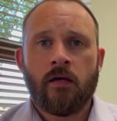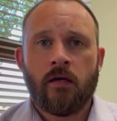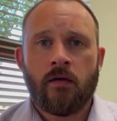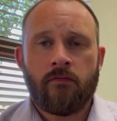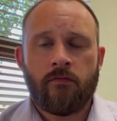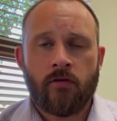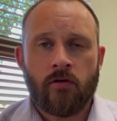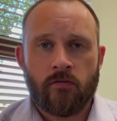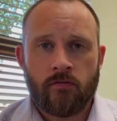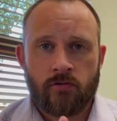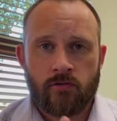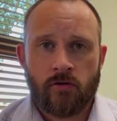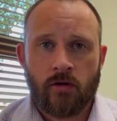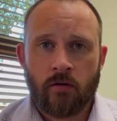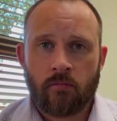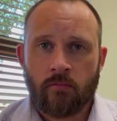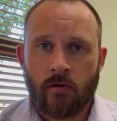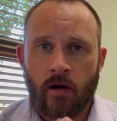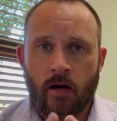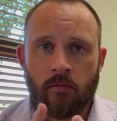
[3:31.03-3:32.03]
if you have a
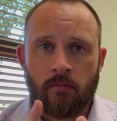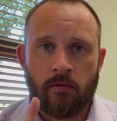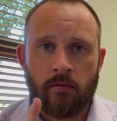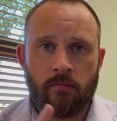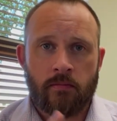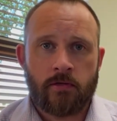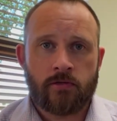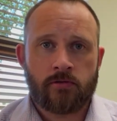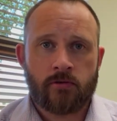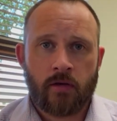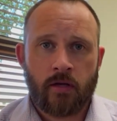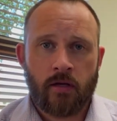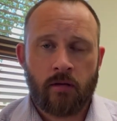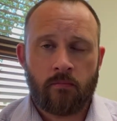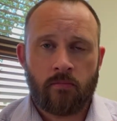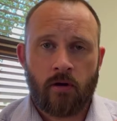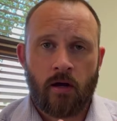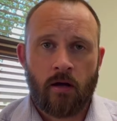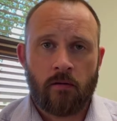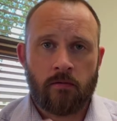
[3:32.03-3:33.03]
drug problem, a drinking
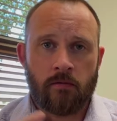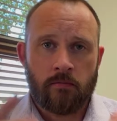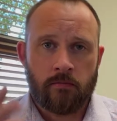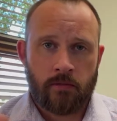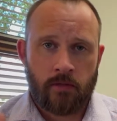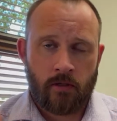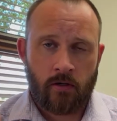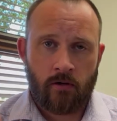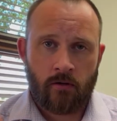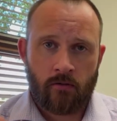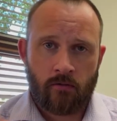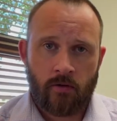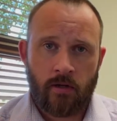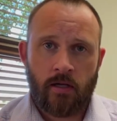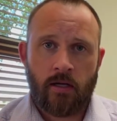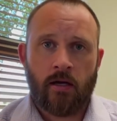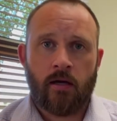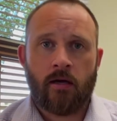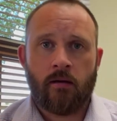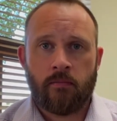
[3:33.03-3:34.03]
problem, you go to
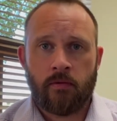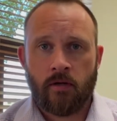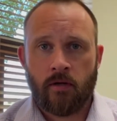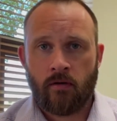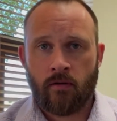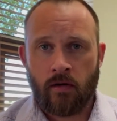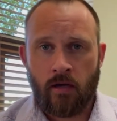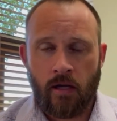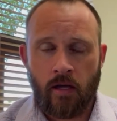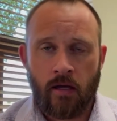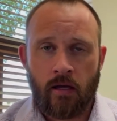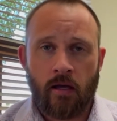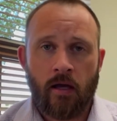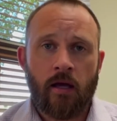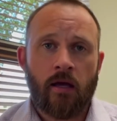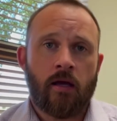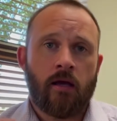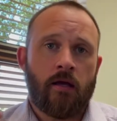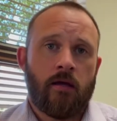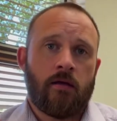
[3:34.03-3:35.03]
rehab, you go to
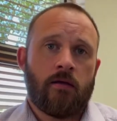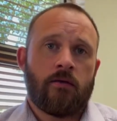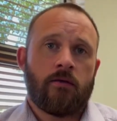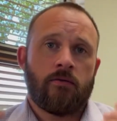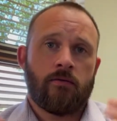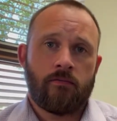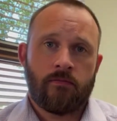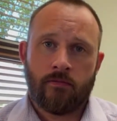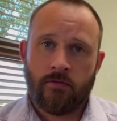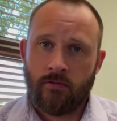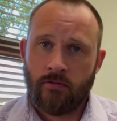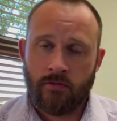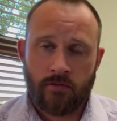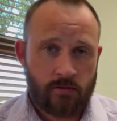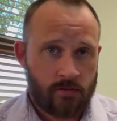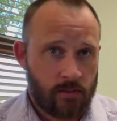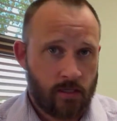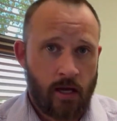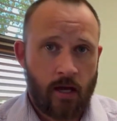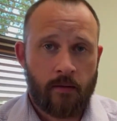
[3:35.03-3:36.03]
AA, you do the
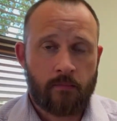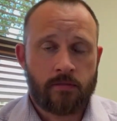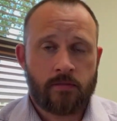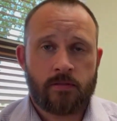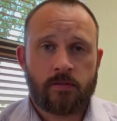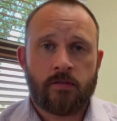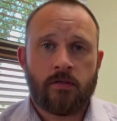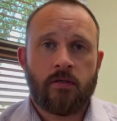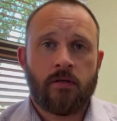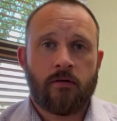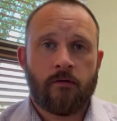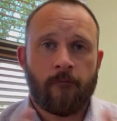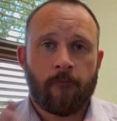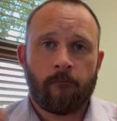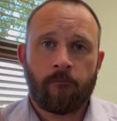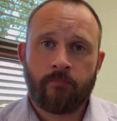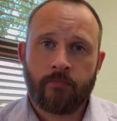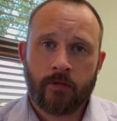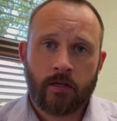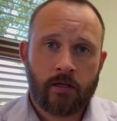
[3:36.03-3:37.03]
steps, you know,
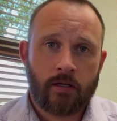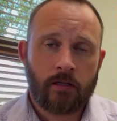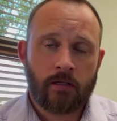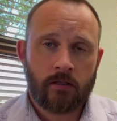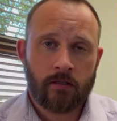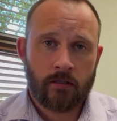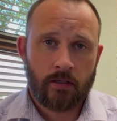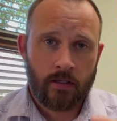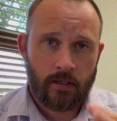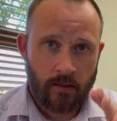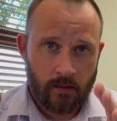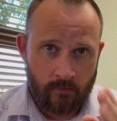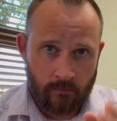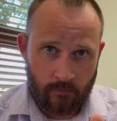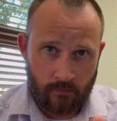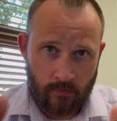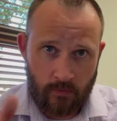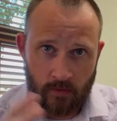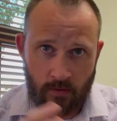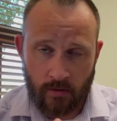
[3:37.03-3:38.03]

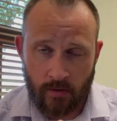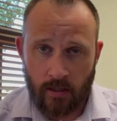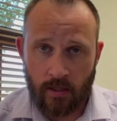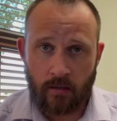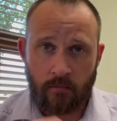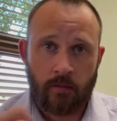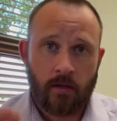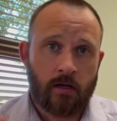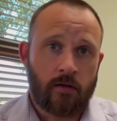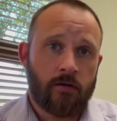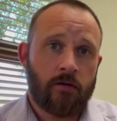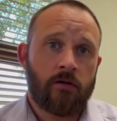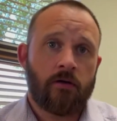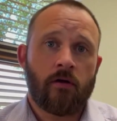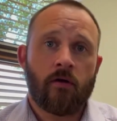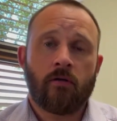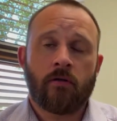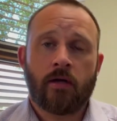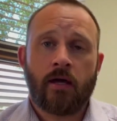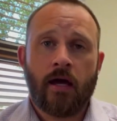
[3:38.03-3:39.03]
clearly they're getting better. You
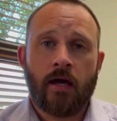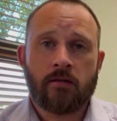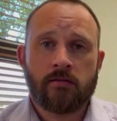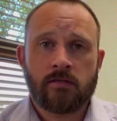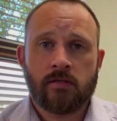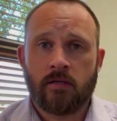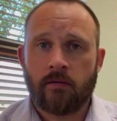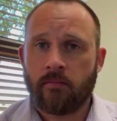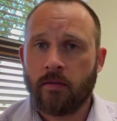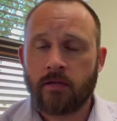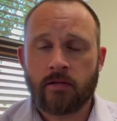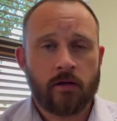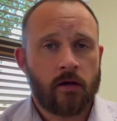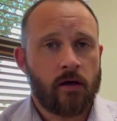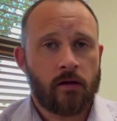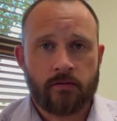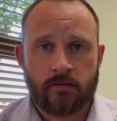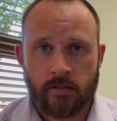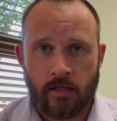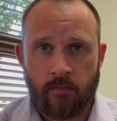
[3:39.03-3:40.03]
go to counseling, mental
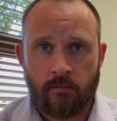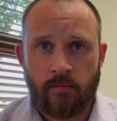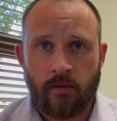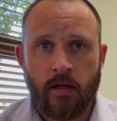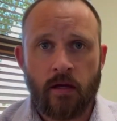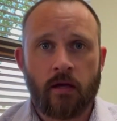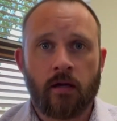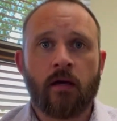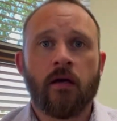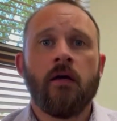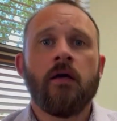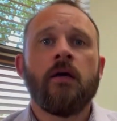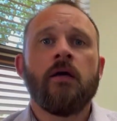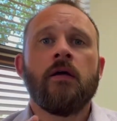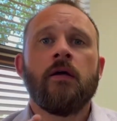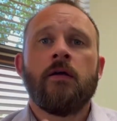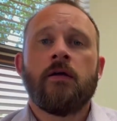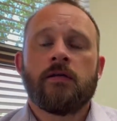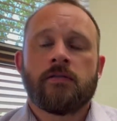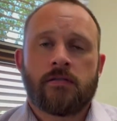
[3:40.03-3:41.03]
health, same thing.
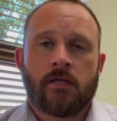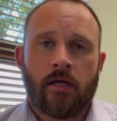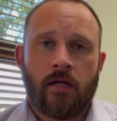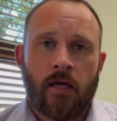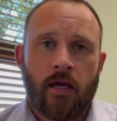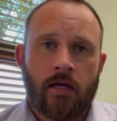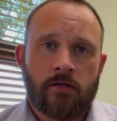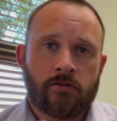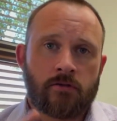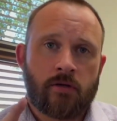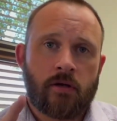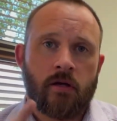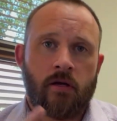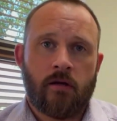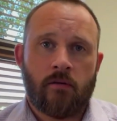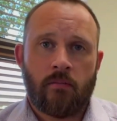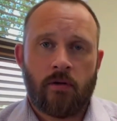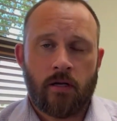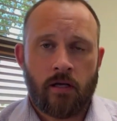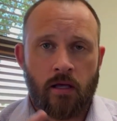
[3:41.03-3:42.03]
Psychiatric
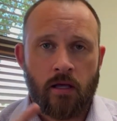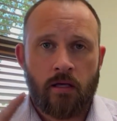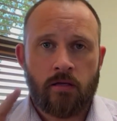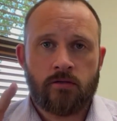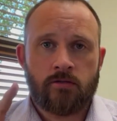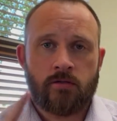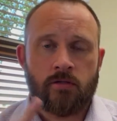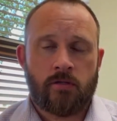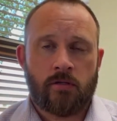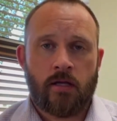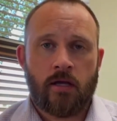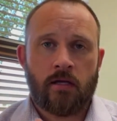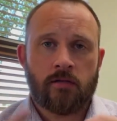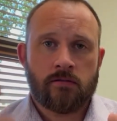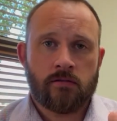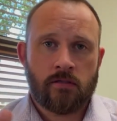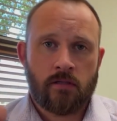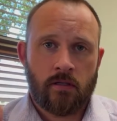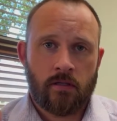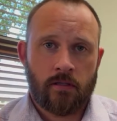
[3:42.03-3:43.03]
care, medication,
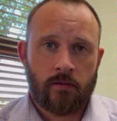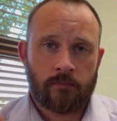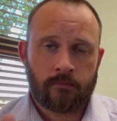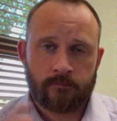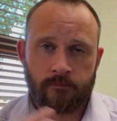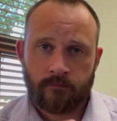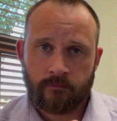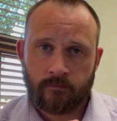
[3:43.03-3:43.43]
counseling,